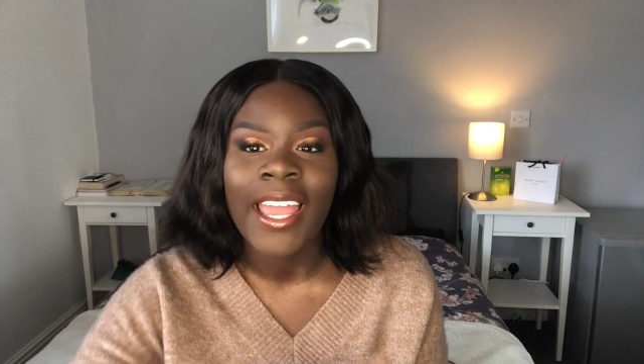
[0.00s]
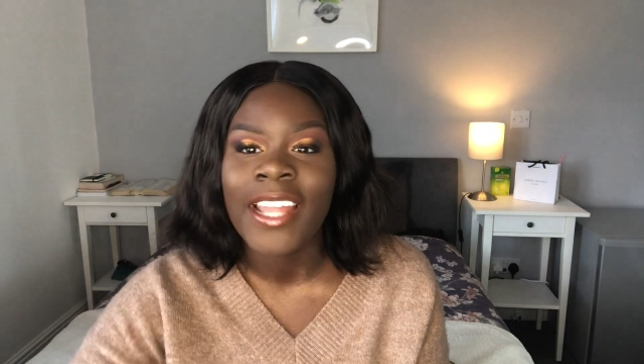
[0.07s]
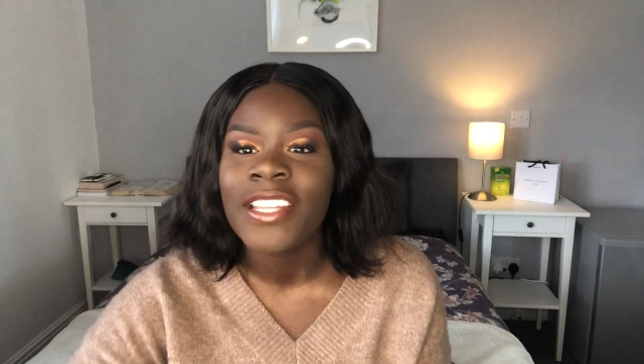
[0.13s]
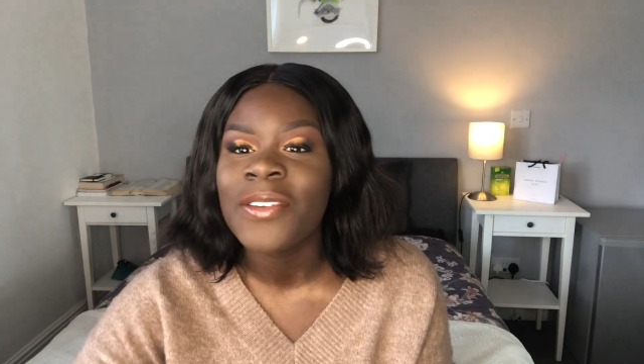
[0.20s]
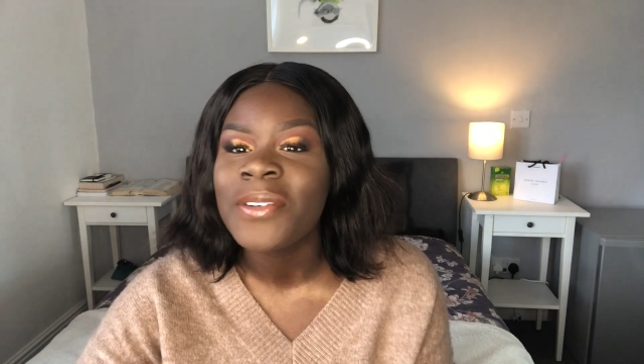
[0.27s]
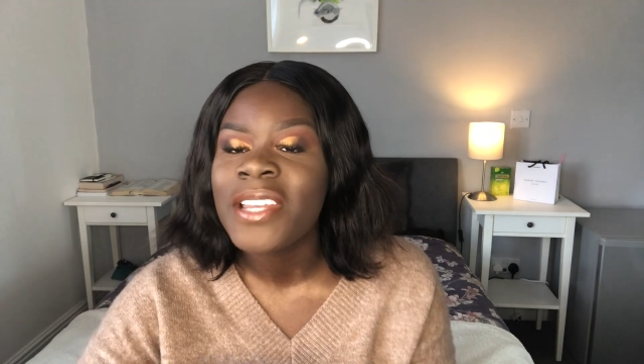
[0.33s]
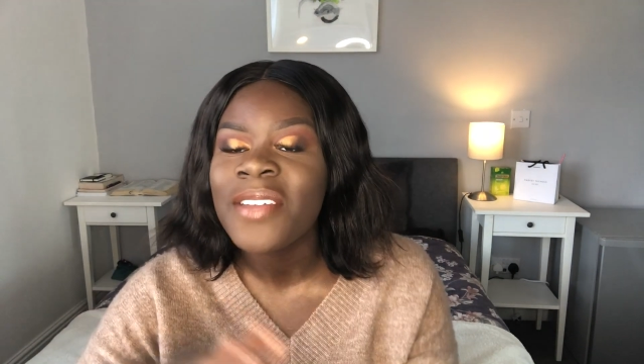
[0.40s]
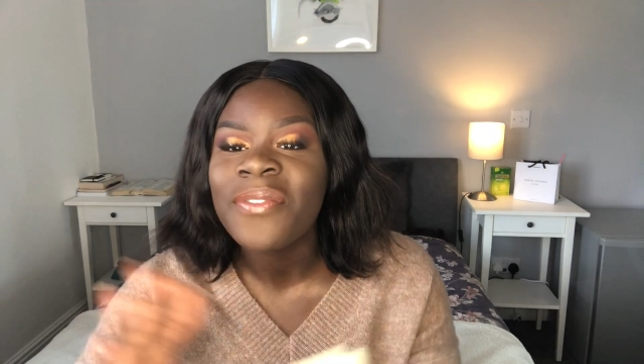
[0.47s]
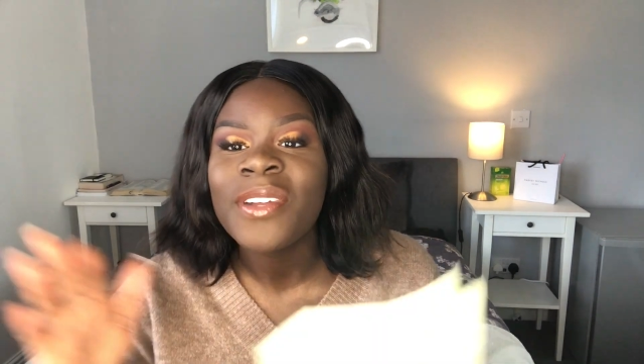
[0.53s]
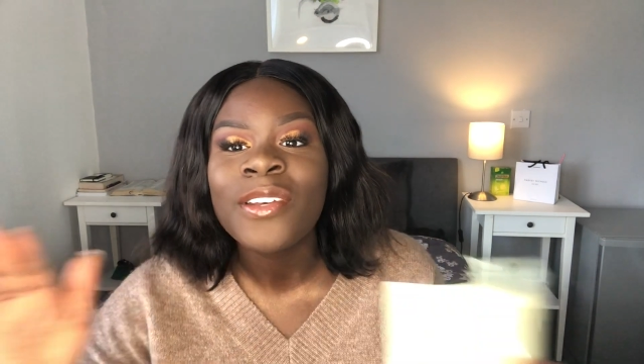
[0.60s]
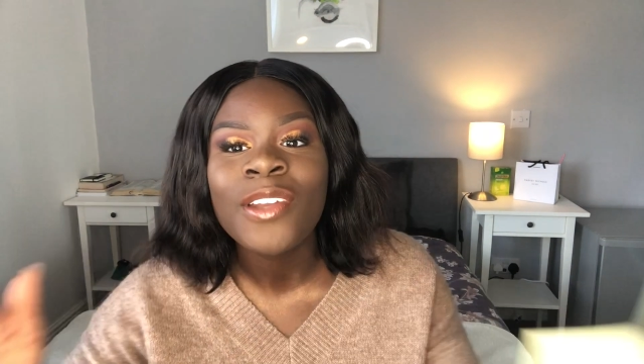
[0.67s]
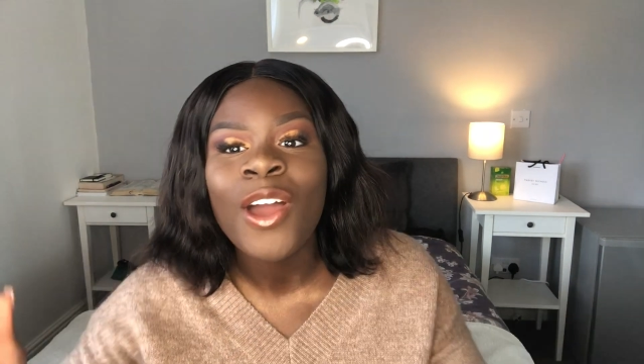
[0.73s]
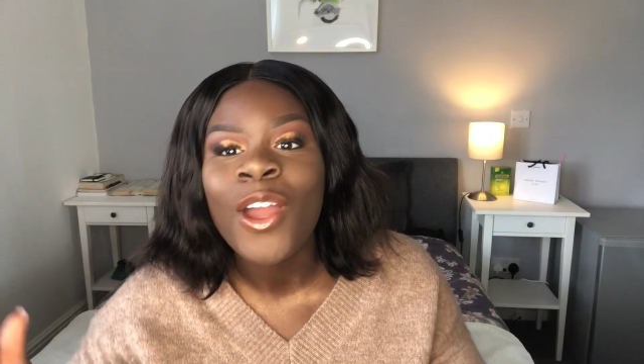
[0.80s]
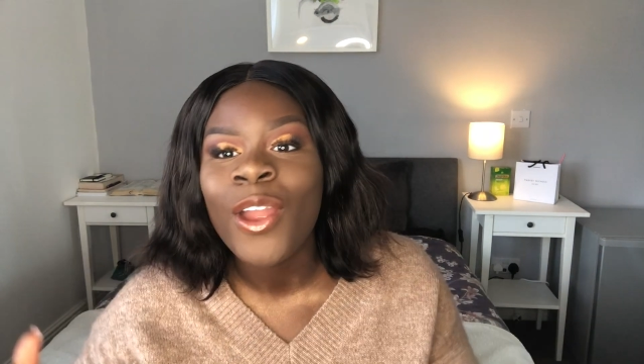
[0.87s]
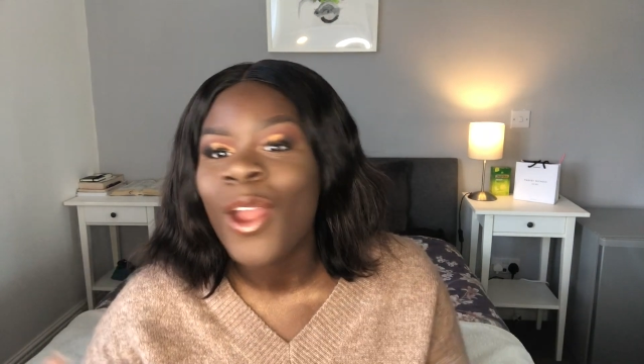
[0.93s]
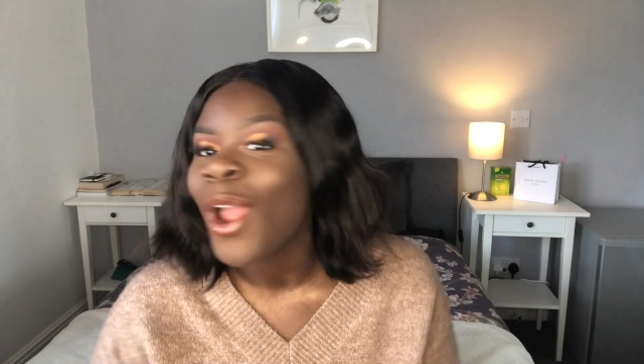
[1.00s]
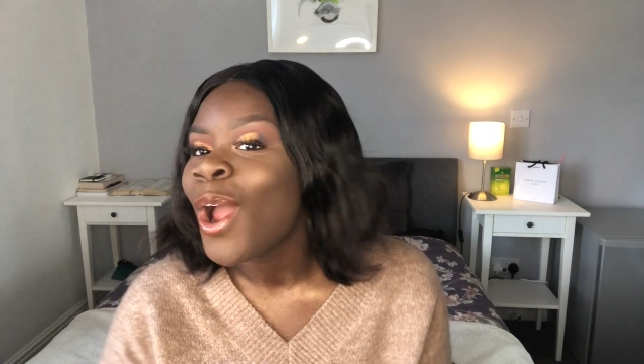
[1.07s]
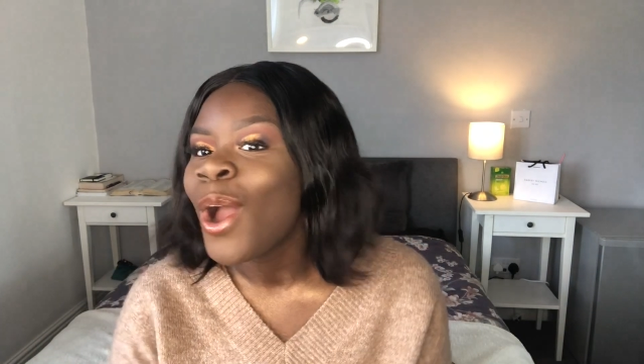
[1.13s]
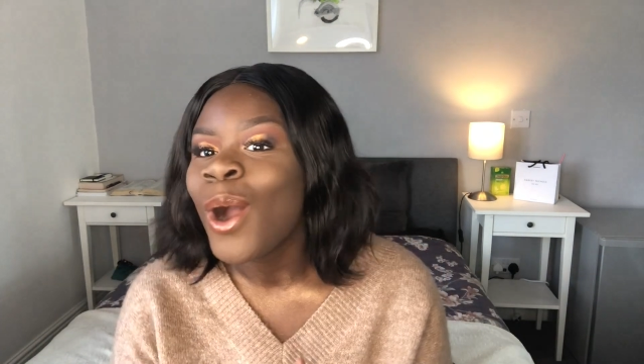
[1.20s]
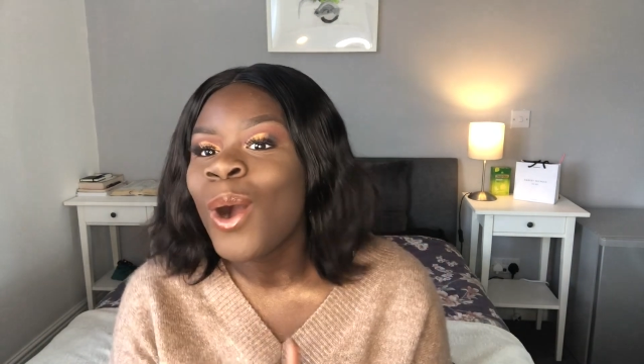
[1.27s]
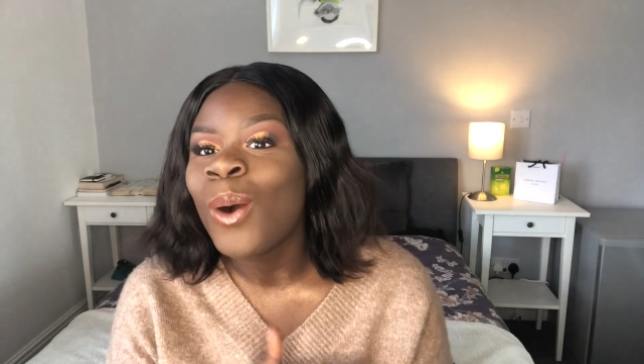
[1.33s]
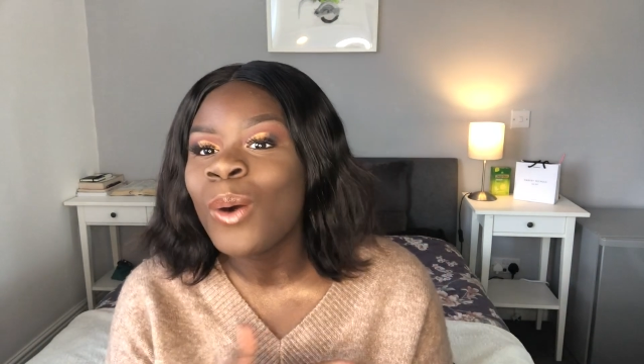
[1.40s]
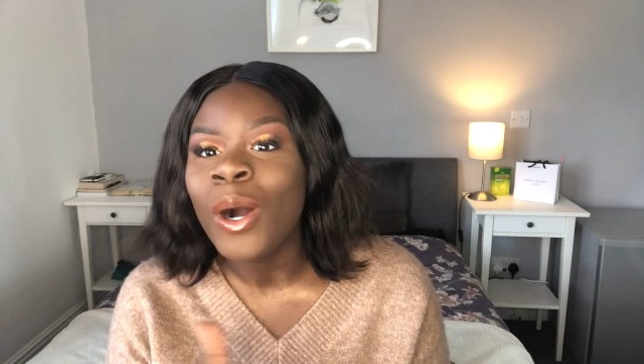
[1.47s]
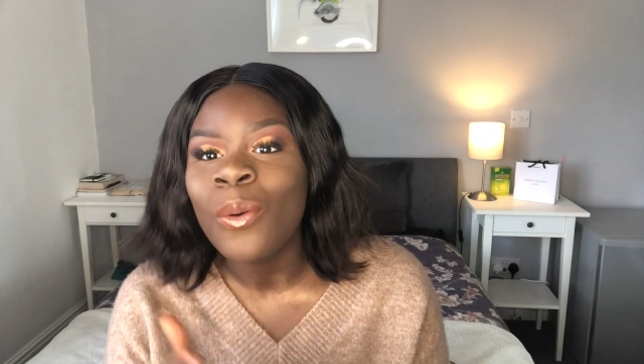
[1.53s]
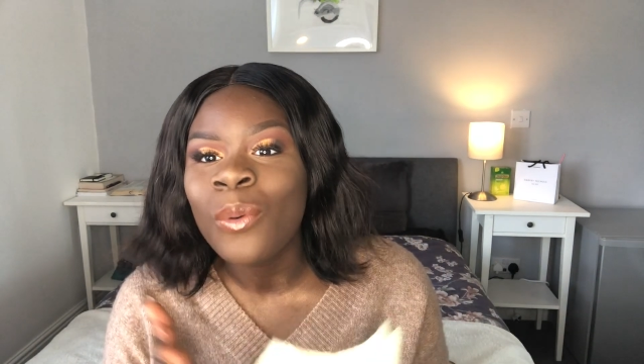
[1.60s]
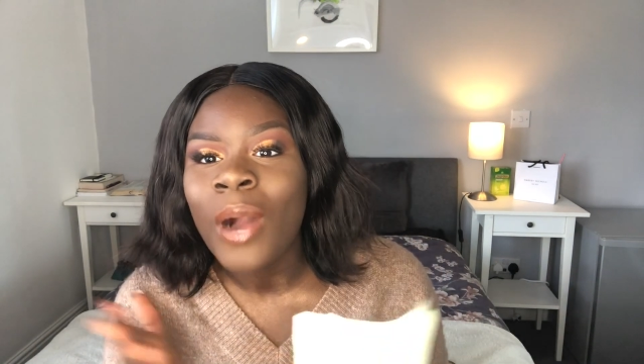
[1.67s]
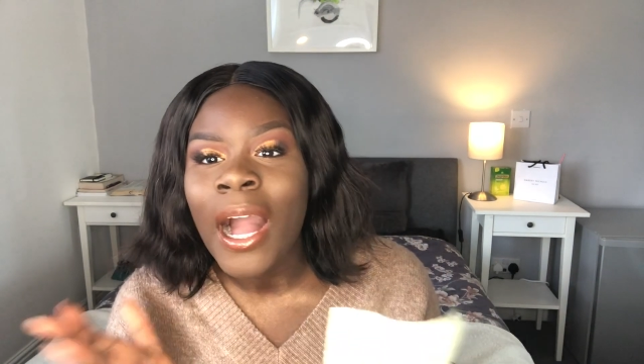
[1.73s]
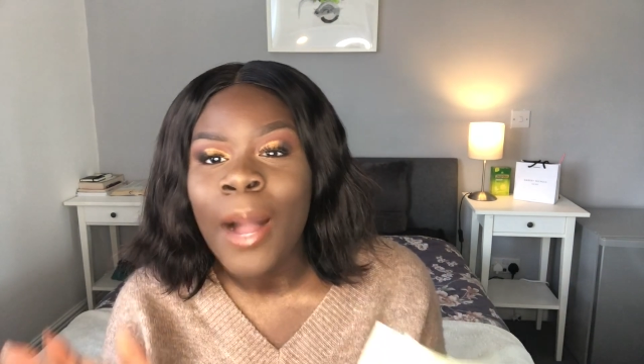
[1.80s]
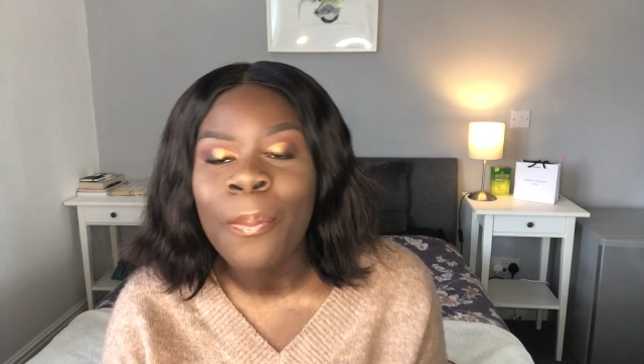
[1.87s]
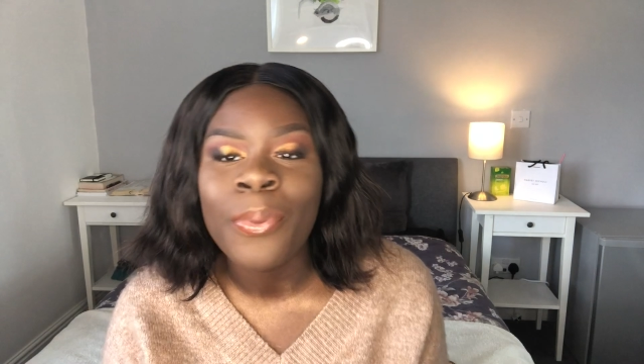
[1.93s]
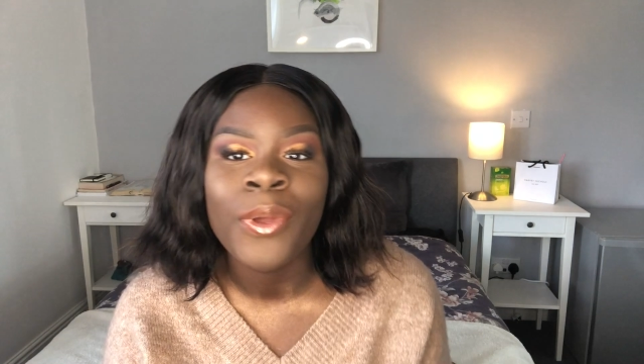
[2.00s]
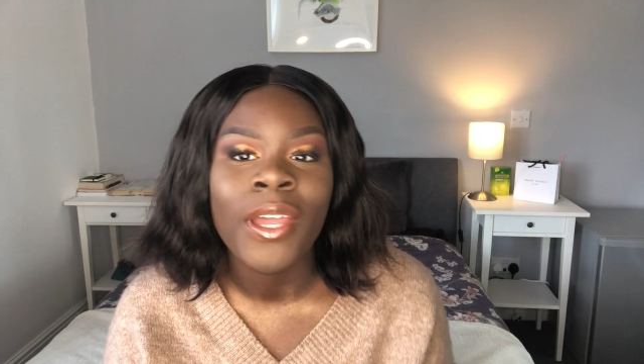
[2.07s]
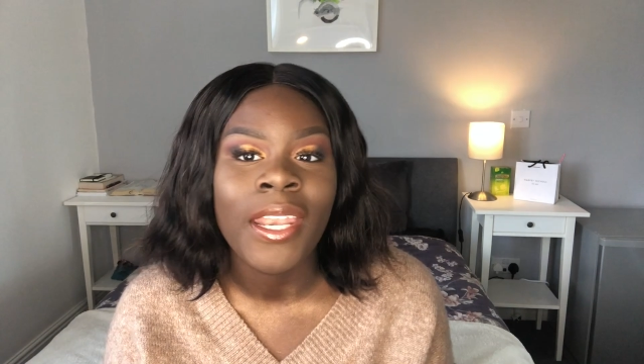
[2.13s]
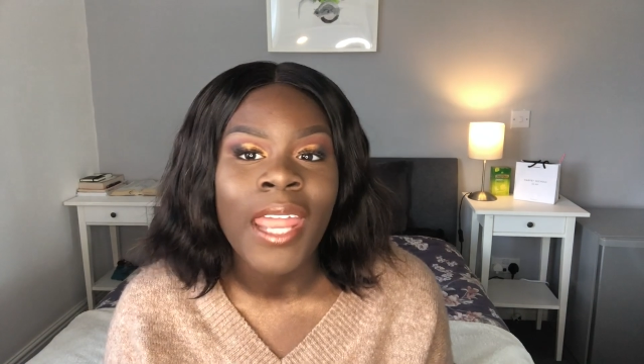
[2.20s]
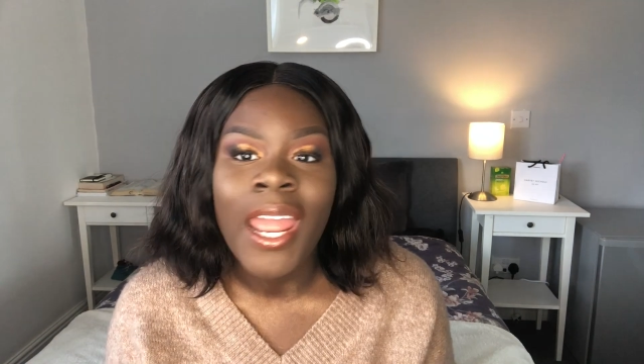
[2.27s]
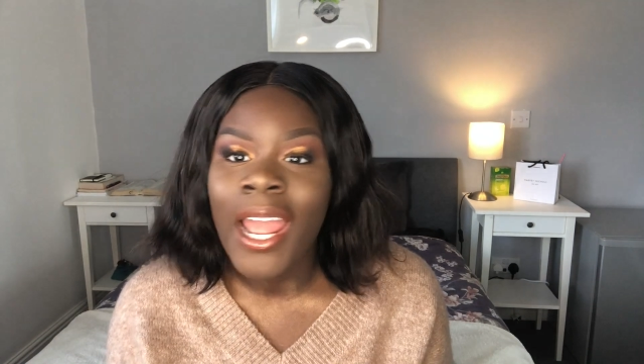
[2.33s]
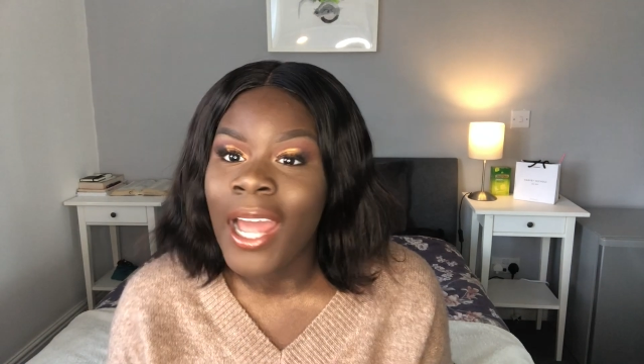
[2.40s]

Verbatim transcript: and you'll never know what will happen.